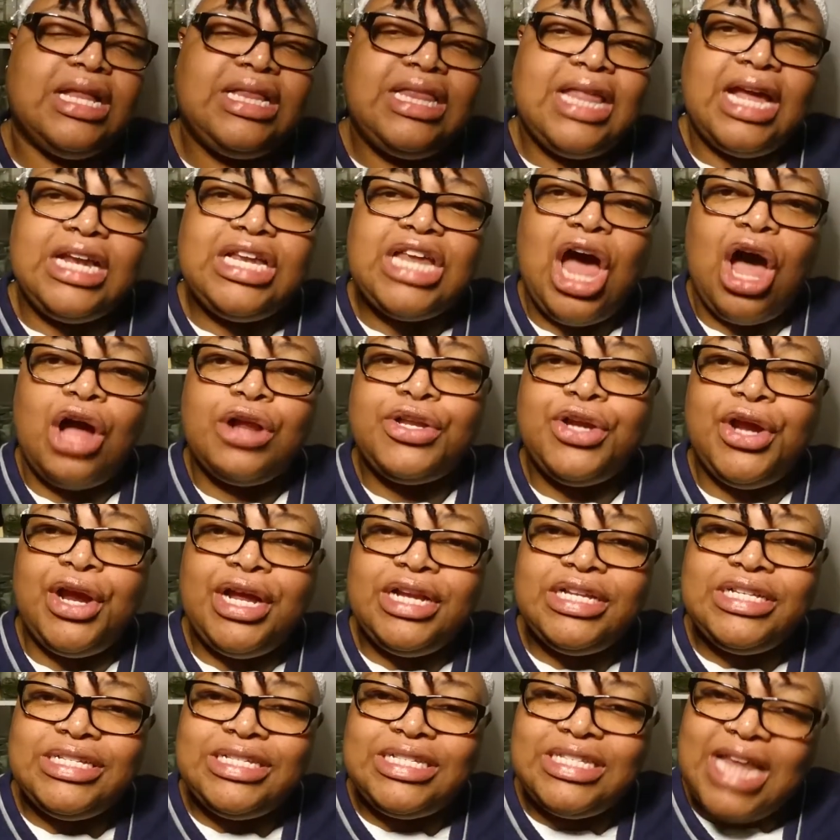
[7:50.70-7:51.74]
that they talked her
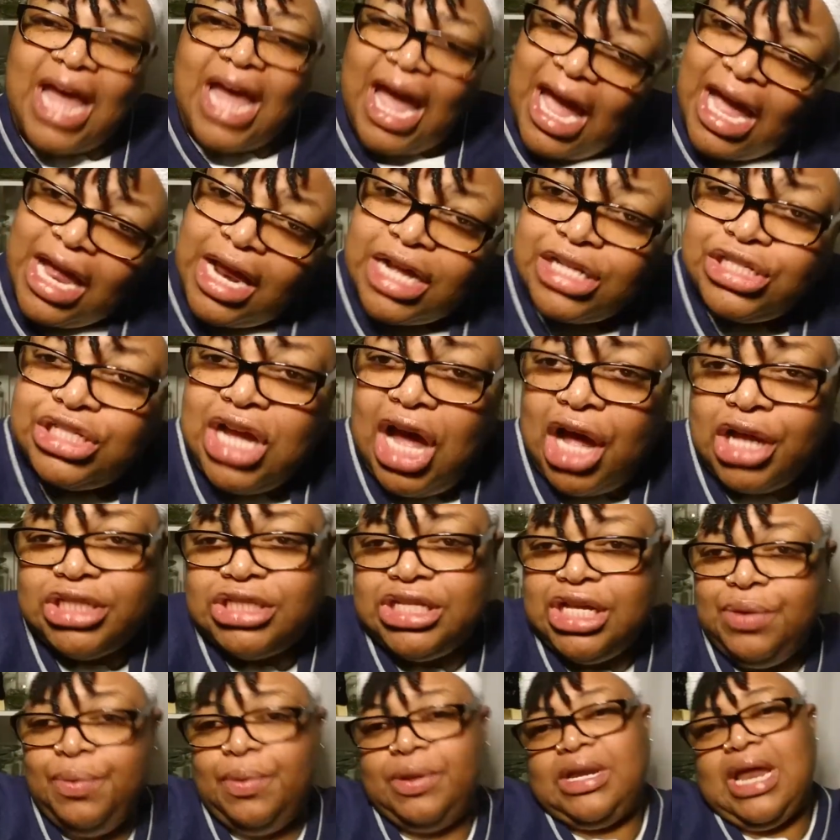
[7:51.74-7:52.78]
into staying, because y'all
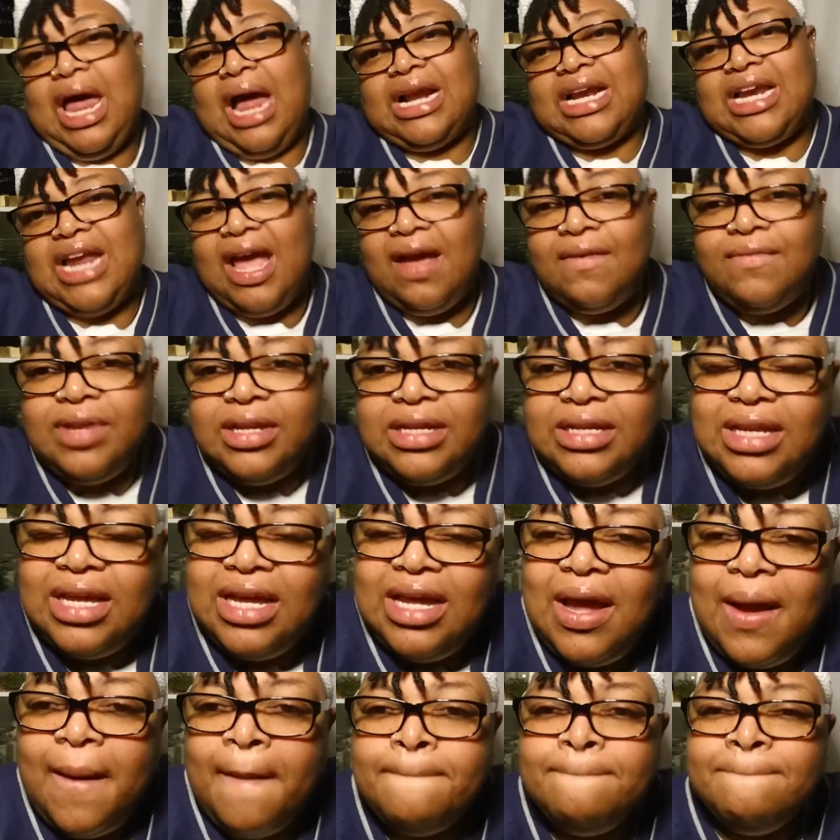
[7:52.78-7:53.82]
see what Dr. Heavenly
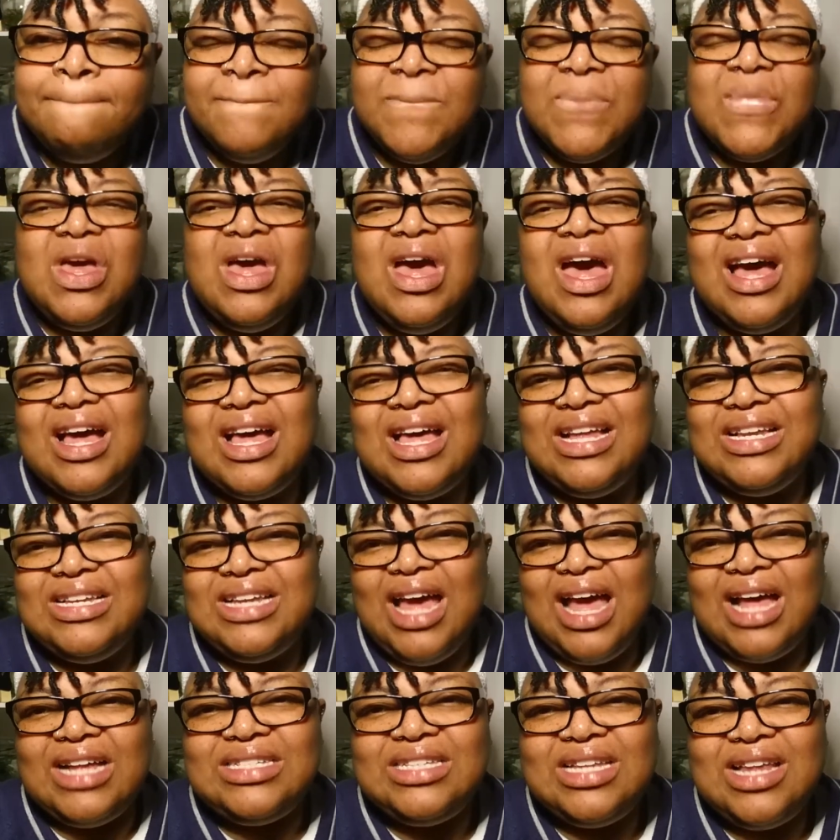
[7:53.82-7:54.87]
did.
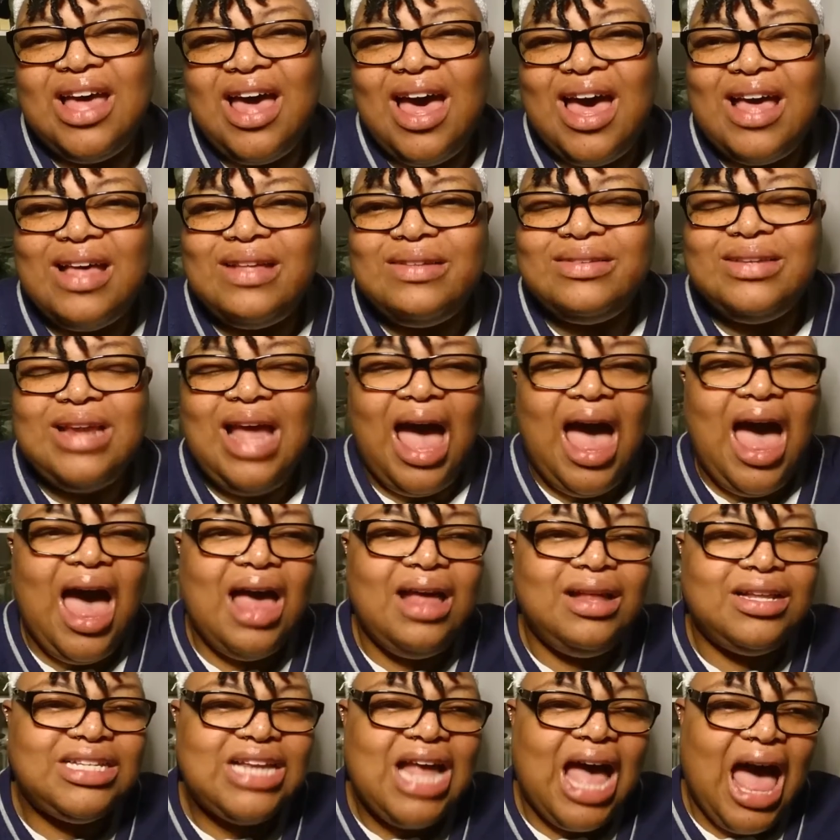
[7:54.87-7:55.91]
Contessa,
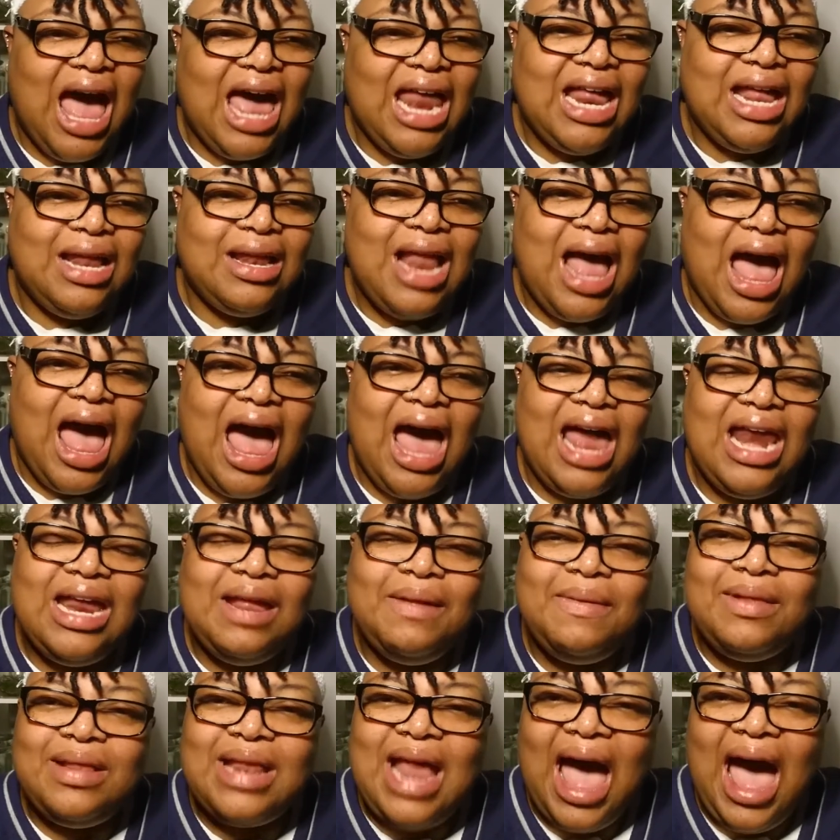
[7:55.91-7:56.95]
I
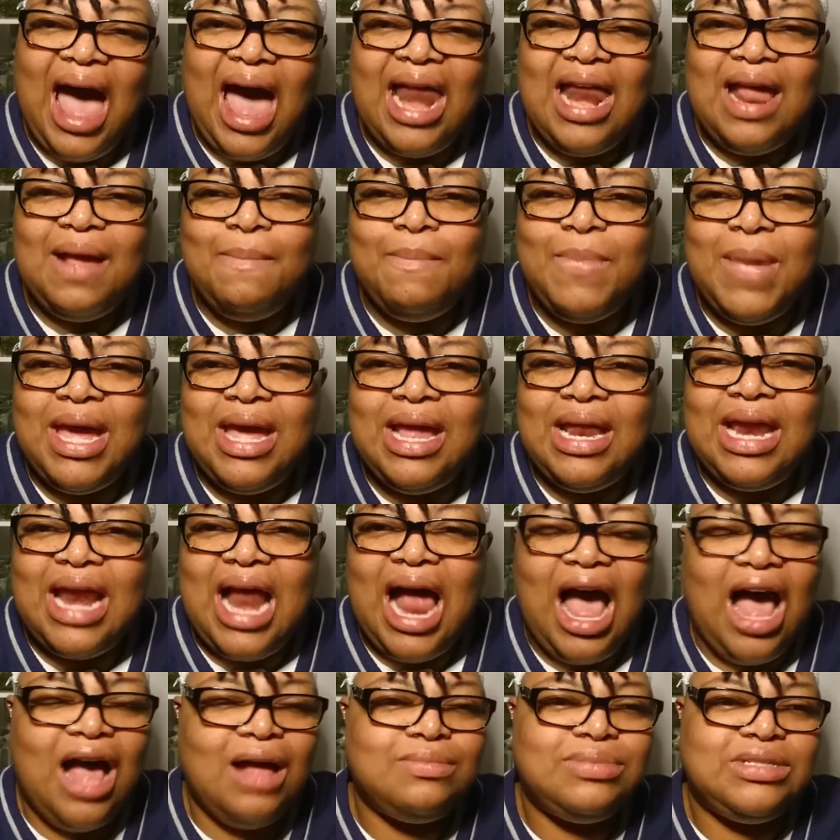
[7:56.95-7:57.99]
didn't mean it.
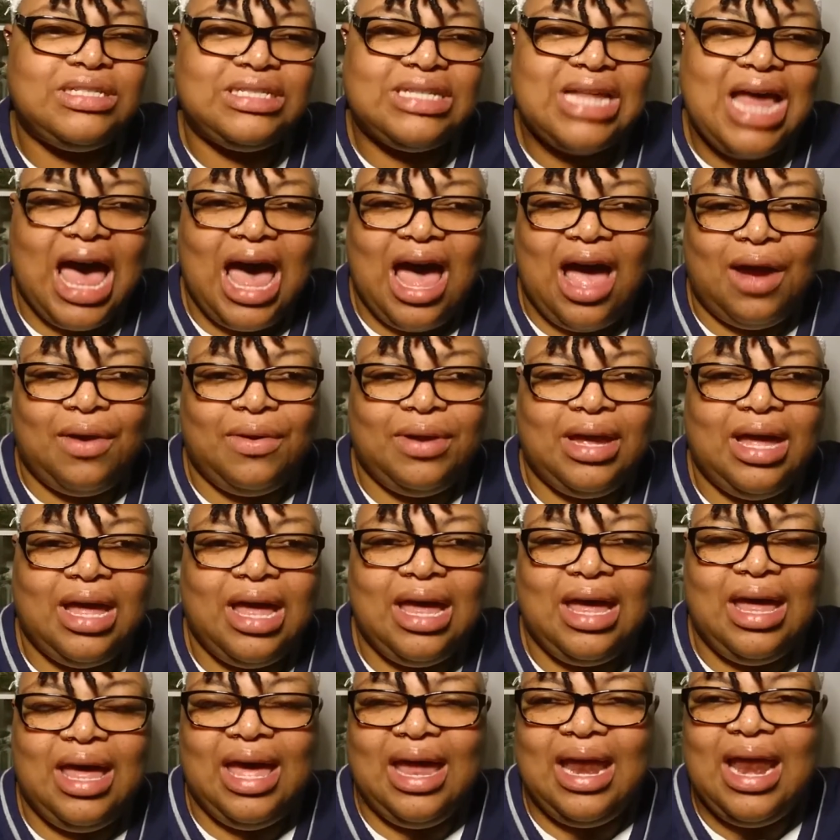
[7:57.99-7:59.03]
I'm sorry,
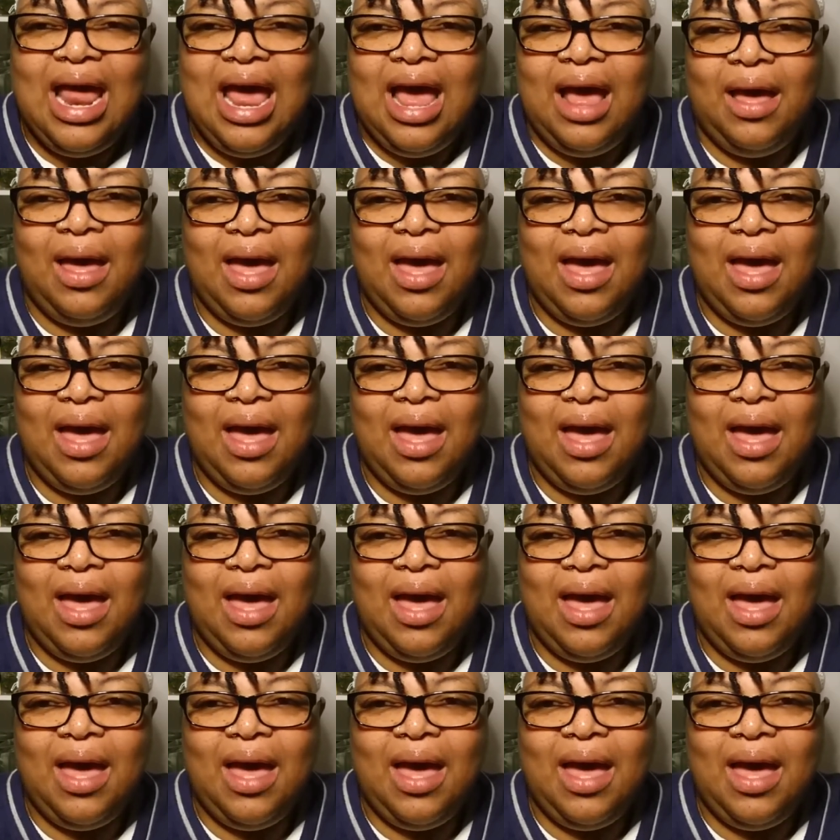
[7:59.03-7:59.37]
hon.